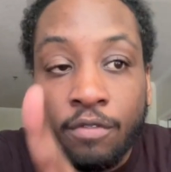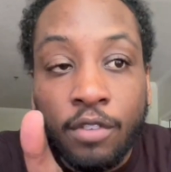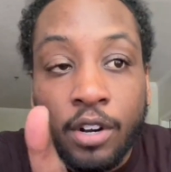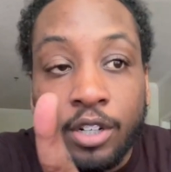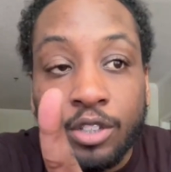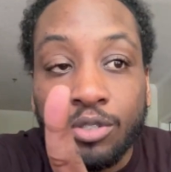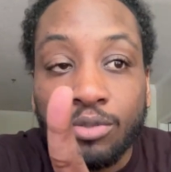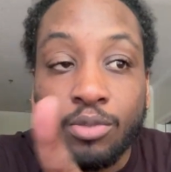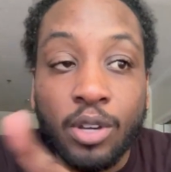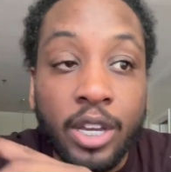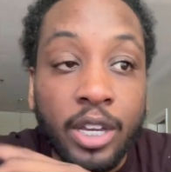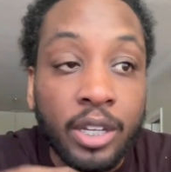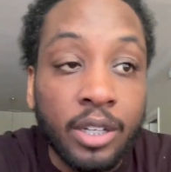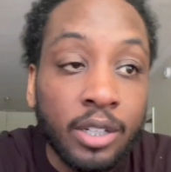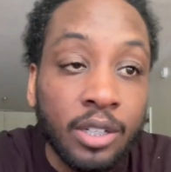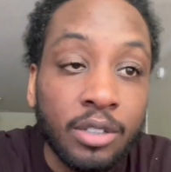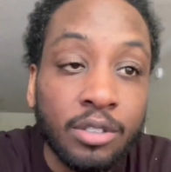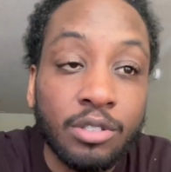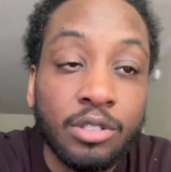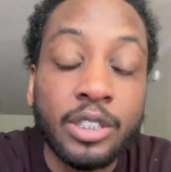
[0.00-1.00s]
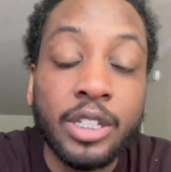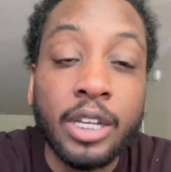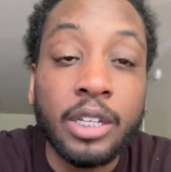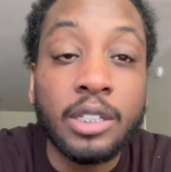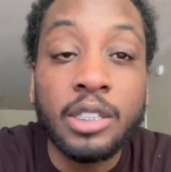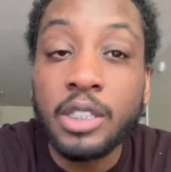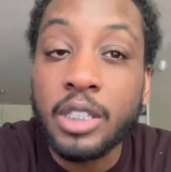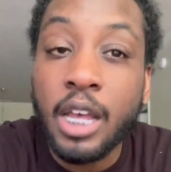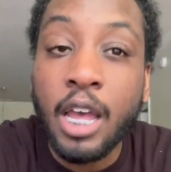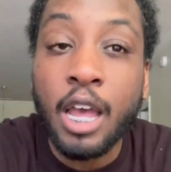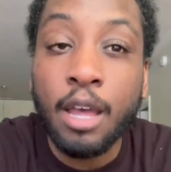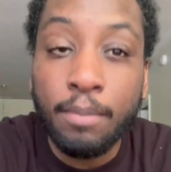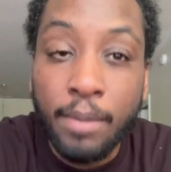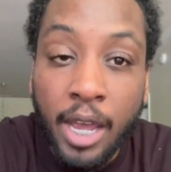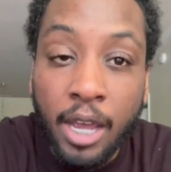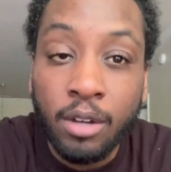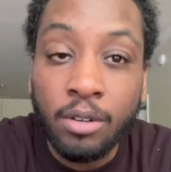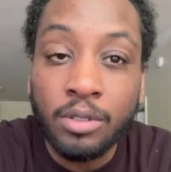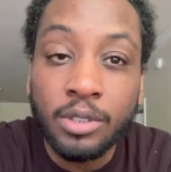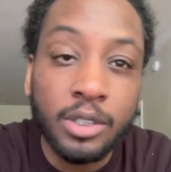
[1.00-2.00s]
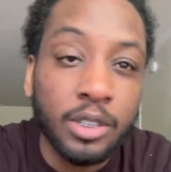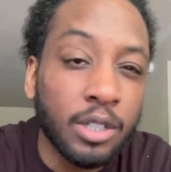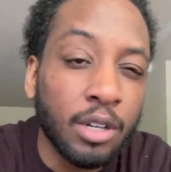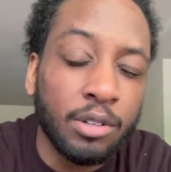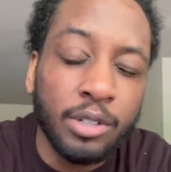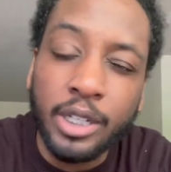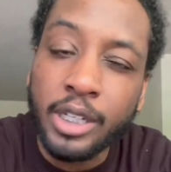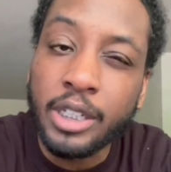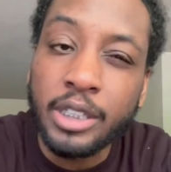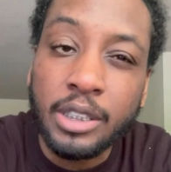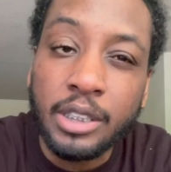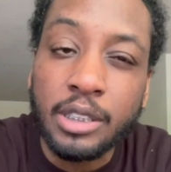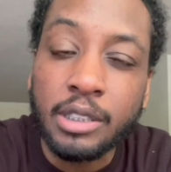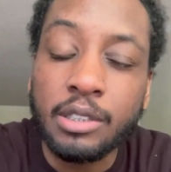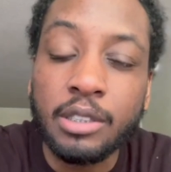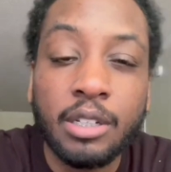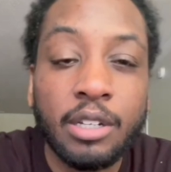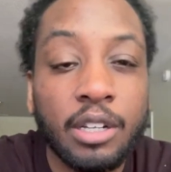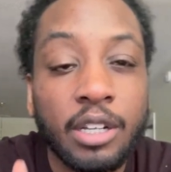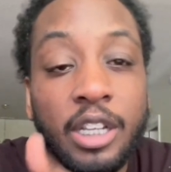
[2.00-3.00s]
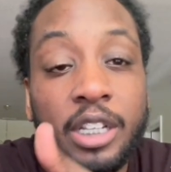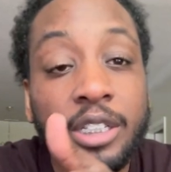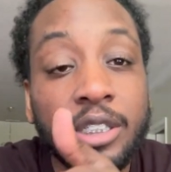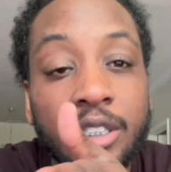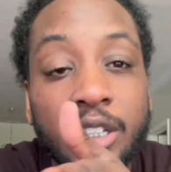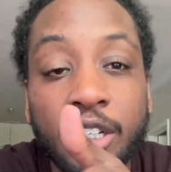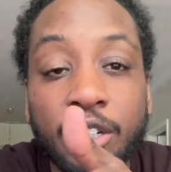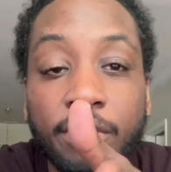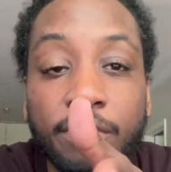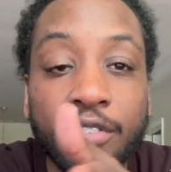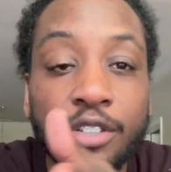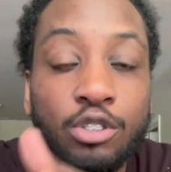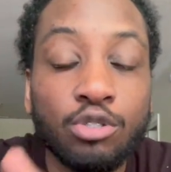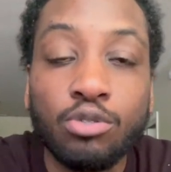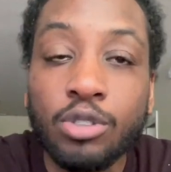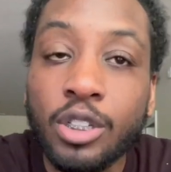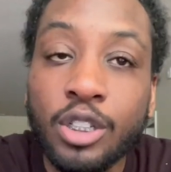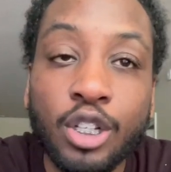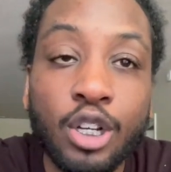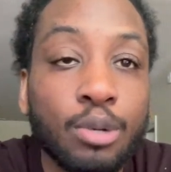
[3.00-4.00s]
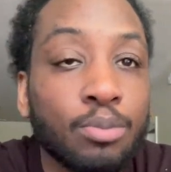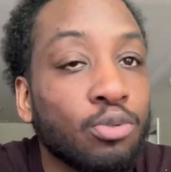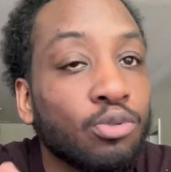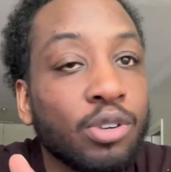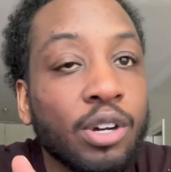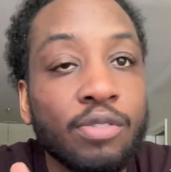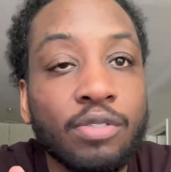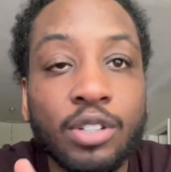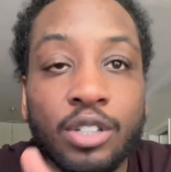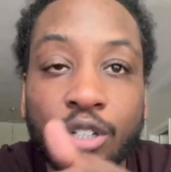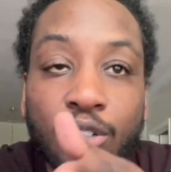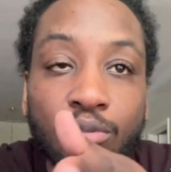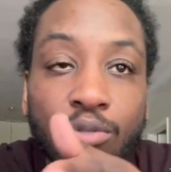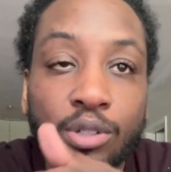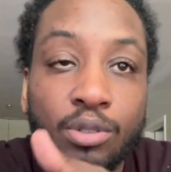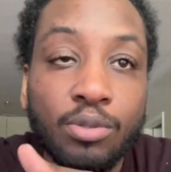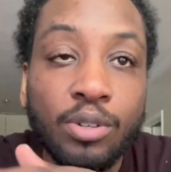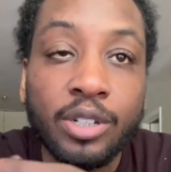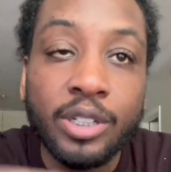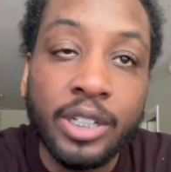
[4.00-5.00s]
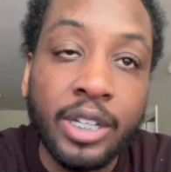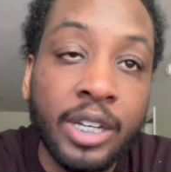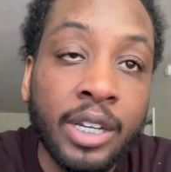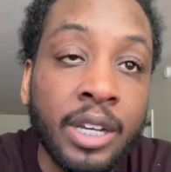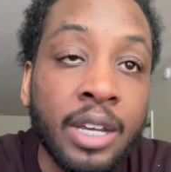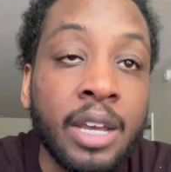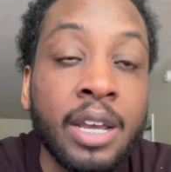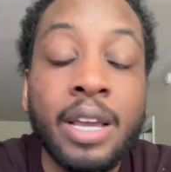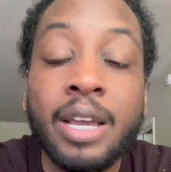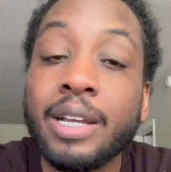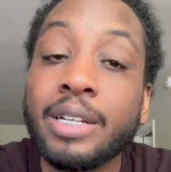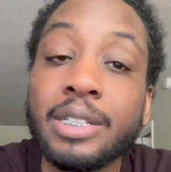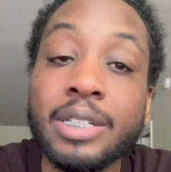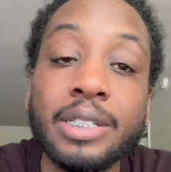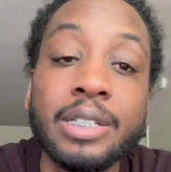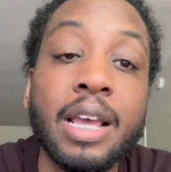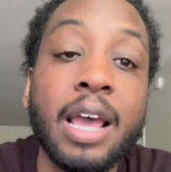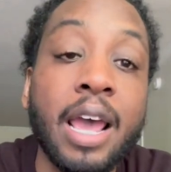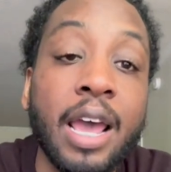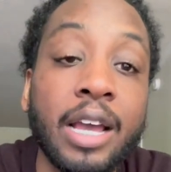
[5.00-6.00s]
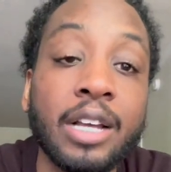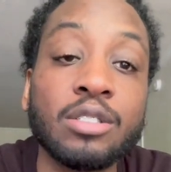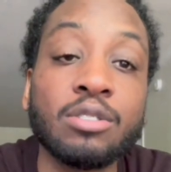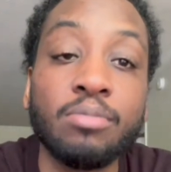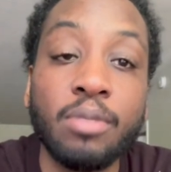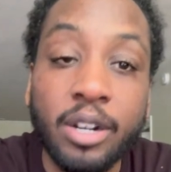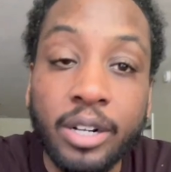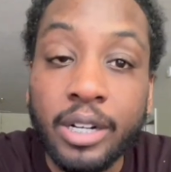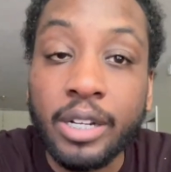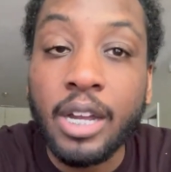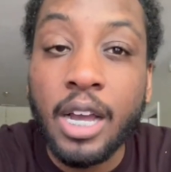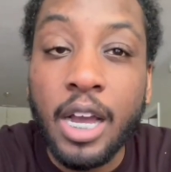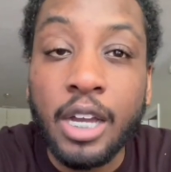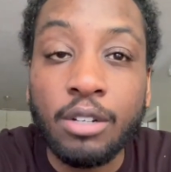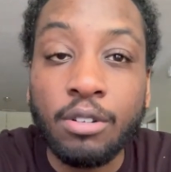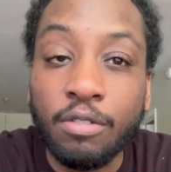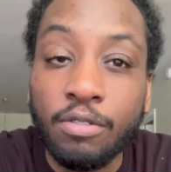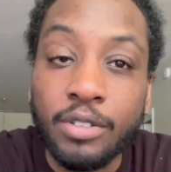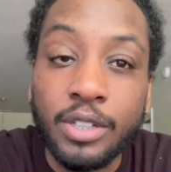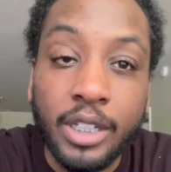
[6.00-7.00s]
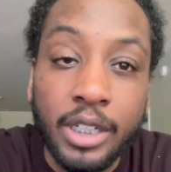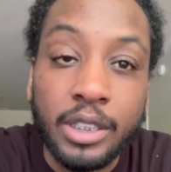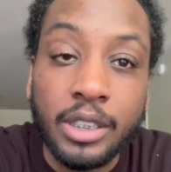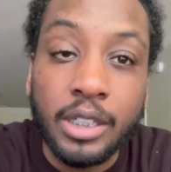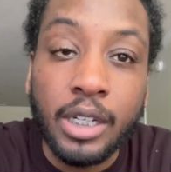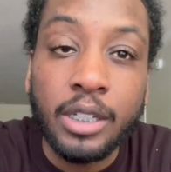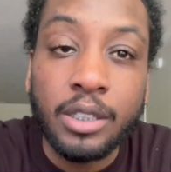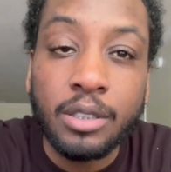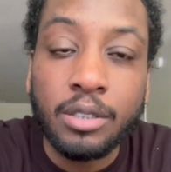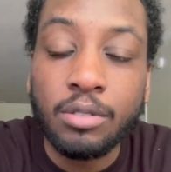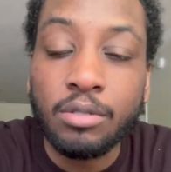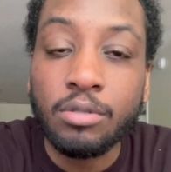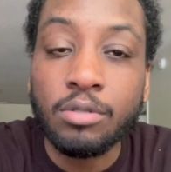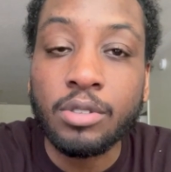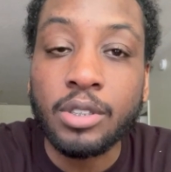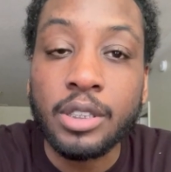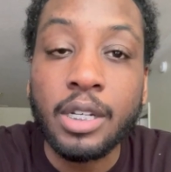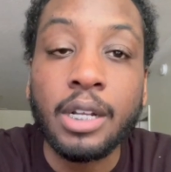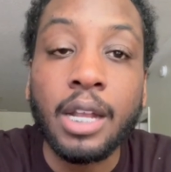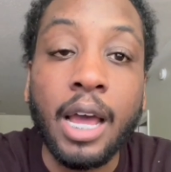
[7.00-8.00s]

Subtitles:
First way, take your time out to go to each individual club or whatever club you want to work at, and just ask them, are they hiring for DJs, you know what I'm saying?